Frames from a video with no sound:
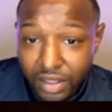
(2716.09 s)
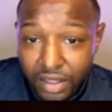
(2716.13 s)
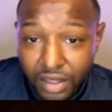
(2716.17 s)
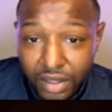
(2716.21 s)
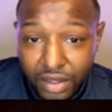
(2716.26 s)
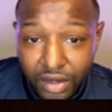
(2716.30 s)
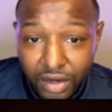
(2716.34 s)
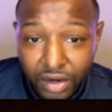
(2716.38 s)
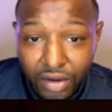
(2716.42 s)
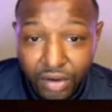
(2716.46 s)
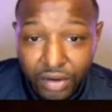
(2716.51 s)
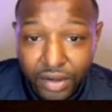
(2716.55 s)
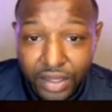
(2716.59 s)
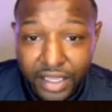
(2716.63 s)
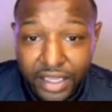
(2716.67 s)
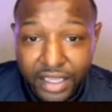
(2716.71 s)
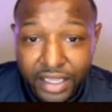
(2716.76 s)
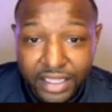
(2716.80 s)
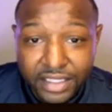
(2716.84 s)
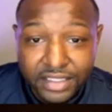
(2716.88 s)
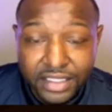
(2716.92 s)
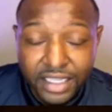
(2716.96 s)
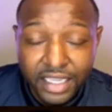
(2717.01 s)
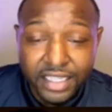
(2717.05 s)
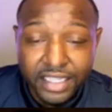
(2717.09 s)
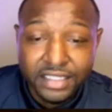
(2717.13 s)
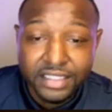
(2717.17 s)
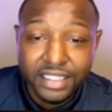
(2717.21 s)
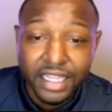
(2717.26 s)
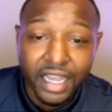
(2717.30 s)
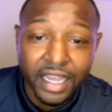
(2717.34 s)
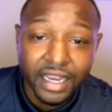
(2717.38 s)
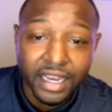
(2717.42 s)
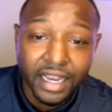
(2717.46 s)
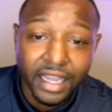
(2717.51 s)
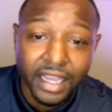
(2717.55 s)
you know, it's
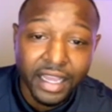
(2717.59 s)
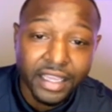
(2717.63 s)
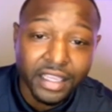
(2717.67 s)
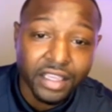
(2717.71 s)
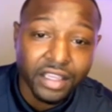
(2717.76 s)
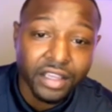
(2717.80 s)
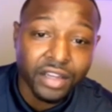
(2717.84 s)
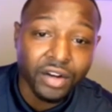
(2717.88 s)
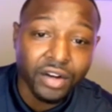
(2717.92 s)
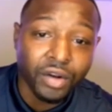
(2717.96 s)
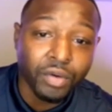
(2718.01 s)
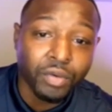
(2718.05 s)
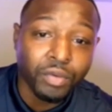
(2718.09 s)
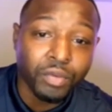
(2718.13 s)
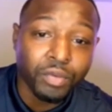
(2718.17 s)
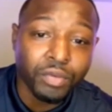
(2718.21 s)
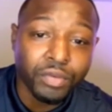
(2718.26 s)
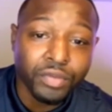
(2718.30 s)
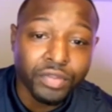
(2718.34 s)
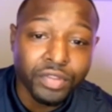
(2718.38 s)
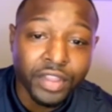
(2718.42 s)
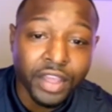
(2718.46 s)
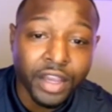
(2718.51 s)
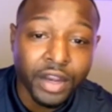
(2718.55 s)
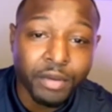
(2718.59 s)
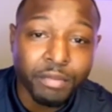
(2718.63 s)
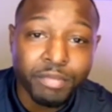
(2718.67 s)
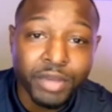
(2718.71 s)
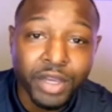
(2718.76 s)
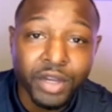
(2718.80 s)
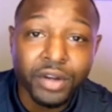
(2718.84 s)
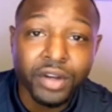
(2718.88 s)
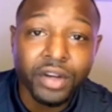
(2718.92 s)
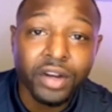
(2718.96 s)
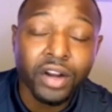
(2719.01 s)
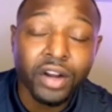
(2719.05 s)
not like, you know, they're
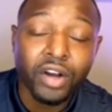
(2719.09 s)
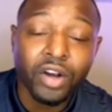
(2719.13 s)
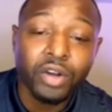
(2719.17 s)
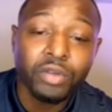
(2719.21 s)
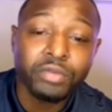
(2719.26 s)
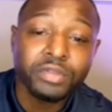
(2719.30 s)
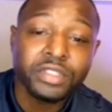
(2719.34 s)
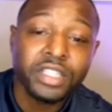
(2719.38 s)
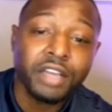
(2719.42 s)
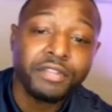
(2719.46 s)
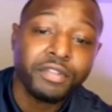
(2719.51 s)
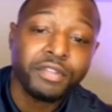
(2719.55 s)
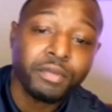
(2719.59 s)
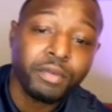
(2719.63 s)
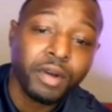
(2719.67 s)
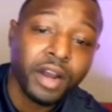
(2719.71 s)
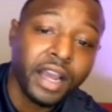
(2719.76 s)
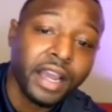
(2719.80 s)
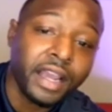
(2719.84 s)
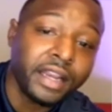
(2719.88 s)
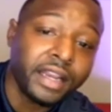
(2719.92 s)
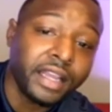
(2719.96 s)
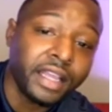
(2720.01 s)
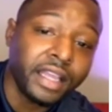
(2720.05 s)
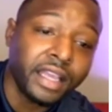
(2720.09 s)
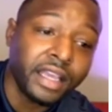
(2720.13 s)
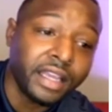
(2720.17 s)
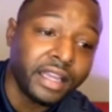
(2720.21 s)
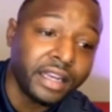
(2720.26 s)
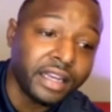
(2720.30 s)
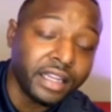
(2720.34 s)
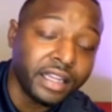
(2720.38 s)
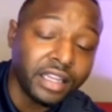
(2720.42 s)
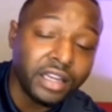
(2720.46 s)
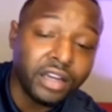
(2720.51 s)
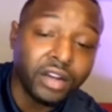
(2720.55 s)
building homes left and right,
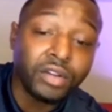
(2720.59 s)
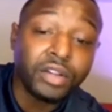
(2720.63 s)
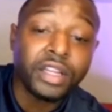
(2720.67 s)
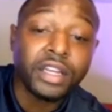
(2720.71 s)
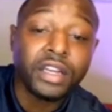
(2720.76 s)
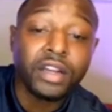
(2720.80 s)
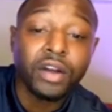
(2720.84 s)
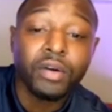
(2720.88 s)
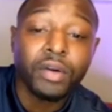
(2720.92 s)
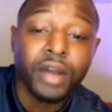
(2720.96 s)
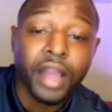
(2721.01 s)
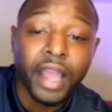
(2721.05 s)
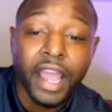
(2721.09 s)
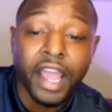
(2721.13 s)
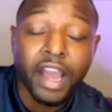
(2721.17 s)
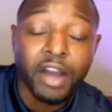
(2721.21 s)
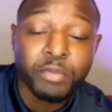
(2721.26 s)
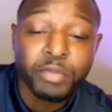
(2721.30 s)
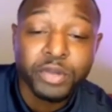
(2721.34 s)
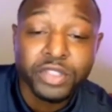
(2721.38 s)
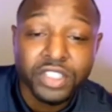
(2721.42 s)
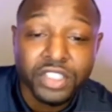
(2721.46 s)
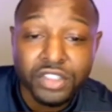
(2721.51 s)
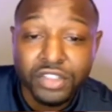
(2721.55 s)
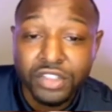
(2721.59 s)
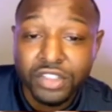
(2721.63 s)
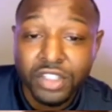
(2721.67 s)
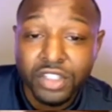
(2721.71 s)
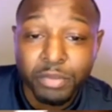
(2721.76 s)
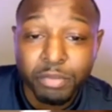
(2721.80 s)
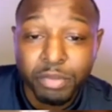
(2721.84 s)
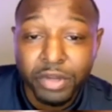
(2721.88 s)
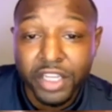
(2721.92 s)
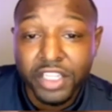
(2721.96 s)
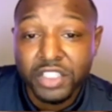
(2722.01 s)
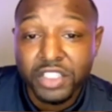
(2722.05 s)
and, you know, they don't have
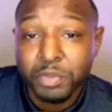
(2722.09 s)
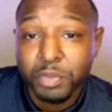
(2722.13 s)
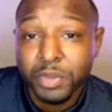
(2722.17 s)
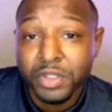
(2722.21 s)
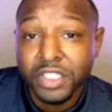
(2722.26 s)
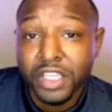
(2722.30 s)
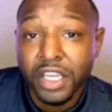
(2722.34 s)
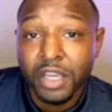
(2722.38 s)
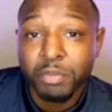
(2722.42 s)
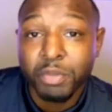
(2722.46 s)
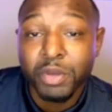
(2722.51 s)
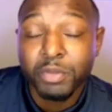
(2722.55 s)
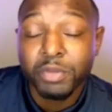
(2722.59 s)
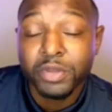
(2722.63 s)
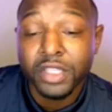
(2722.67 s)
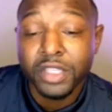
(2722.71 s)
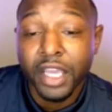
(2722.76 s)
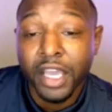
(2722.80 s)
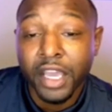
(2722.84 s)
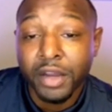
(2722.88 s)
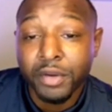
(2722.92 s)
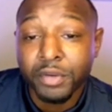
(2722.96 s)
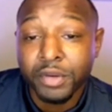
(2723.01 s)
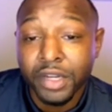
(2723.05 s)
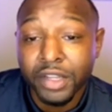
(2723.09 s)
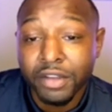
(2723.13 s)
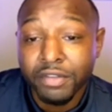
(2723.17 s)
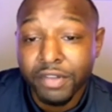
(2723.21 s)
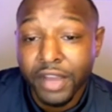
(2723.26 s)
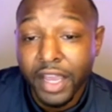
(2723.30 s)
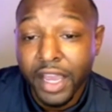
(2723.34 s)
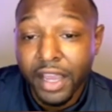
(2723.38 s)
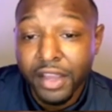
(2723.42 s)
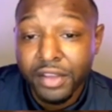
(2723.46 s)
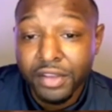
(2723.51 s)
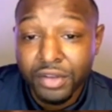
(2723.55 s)
procedures in place to protect people's equity
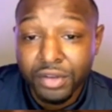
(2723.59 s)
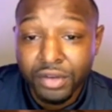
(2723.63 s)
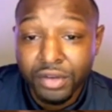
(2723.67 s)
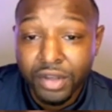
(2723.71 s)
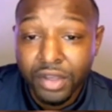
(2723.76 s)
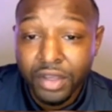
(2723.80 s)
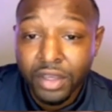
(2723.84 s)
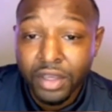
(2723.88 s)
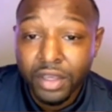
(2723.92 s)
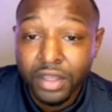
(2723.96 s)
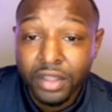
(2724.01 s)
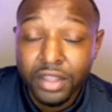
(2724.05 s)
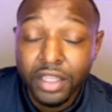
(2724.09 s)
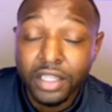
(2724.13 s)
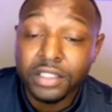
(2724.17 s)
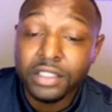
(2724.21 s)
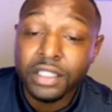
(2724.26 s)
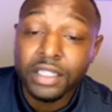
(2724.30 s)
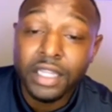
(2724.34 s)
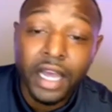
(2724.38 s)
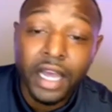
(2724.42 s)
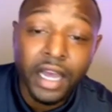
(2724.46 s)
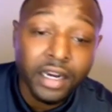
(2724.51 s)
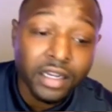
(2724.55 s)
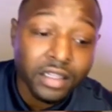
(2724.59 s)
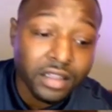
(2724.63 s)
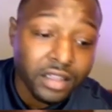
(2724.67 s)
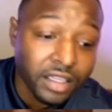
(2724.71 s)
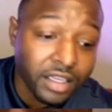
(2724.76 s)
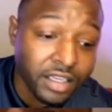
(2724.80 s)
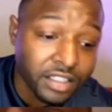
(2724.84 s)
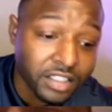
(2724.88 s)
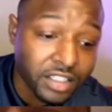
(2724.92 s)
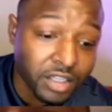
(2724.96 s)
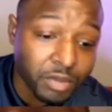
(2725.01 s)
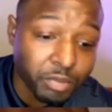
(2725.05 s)
and value. There's a lot of
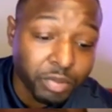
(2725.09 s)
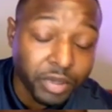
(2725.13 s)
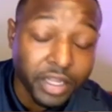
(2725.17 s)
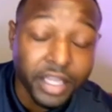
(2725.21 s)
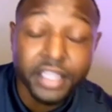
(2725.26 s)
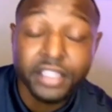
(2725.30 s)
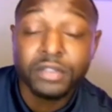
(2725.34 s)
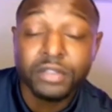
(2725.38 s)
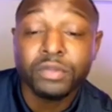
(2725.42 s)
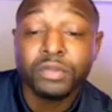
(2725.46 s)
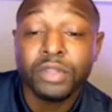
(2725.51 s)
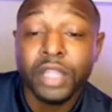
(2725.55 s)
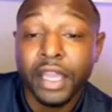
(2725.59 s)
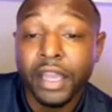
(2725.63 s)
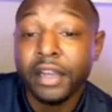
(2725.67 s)
things in place.